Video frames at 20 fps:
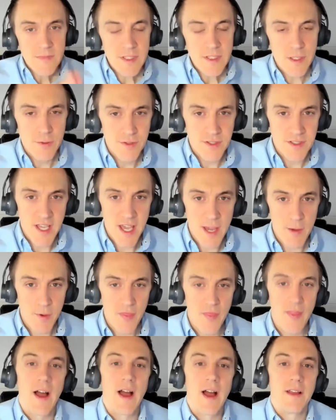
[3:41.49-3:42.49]
you stay
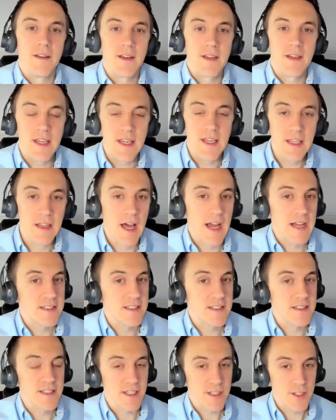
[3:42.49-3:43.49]
with that
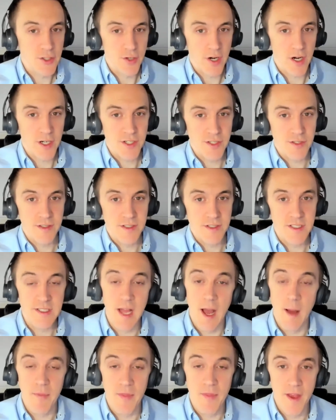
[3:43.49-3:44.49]
e-licensing structure and
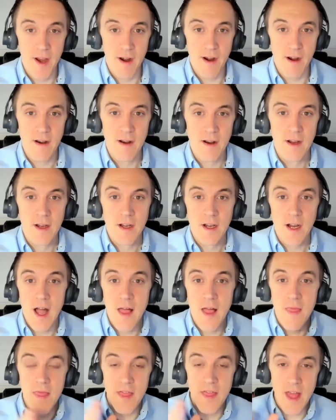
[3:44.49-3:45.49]
stop there.
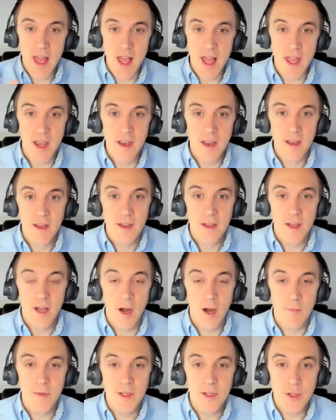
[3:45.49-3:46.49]
And then
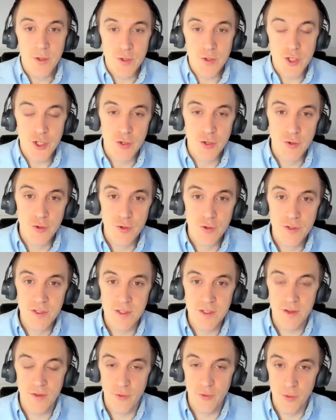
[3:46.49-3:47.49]
you
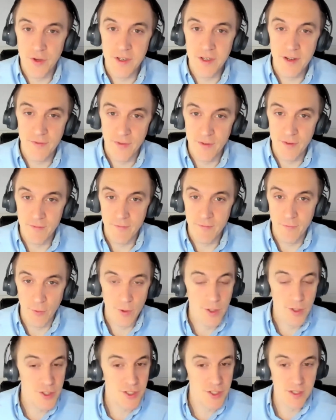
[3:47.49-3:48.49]
choose through a different
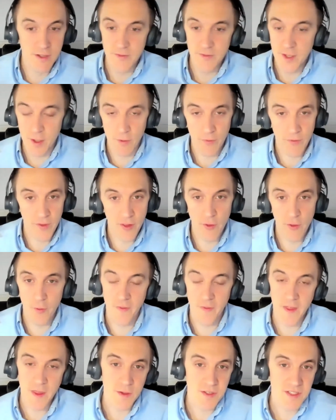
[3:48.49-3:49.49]
version of, you know, this is
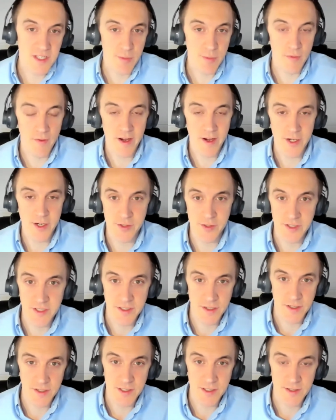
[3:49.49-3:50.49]
where the UC providers really
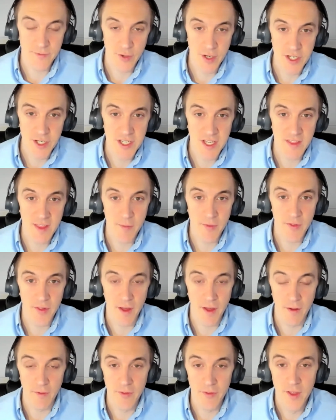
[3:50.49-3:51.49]
start to differentiate
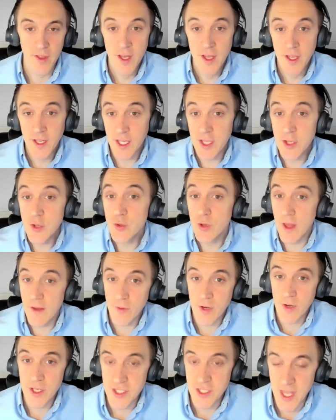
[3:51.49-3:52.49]
themselves. Can you
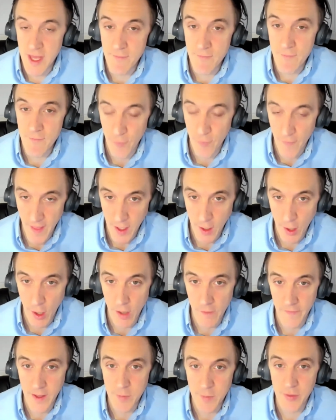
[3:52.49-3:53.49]
leverage them for that
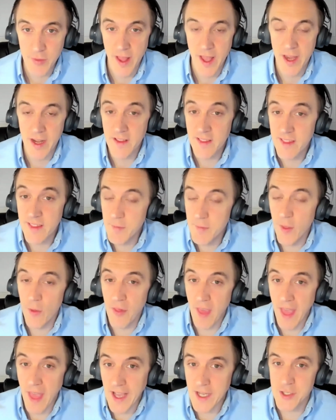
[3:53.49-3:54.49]
calling plan and some of
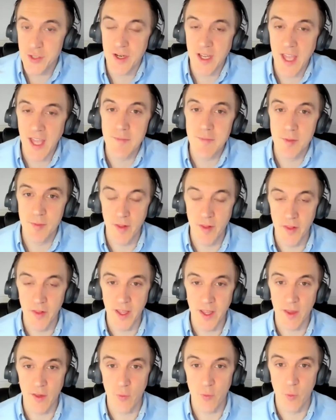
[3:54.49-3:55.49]
those extra
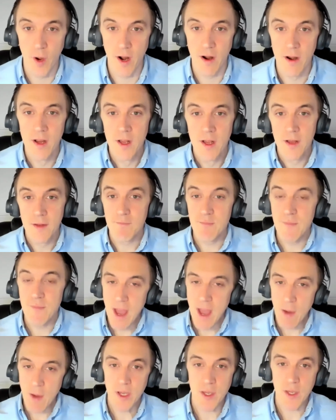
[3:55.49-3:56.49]
capabilities, where
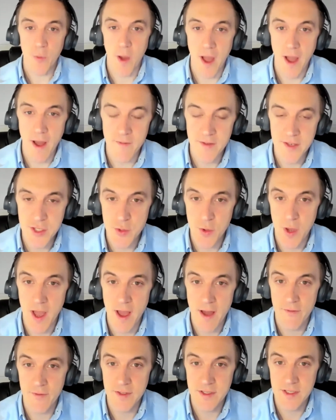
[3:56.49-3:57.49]
now what you have is you
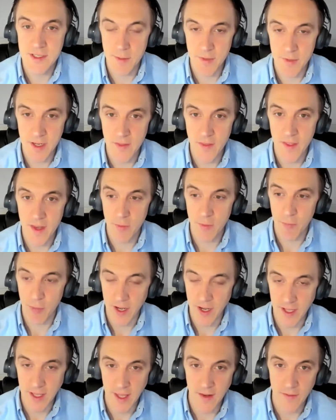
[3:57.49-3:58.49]
have somebody that has
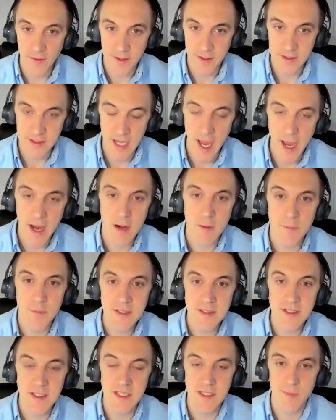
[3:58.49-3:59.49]
predicated their entire
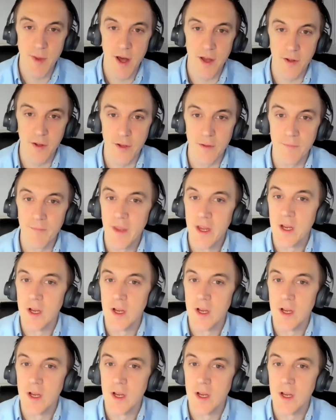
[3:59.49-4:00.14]
business model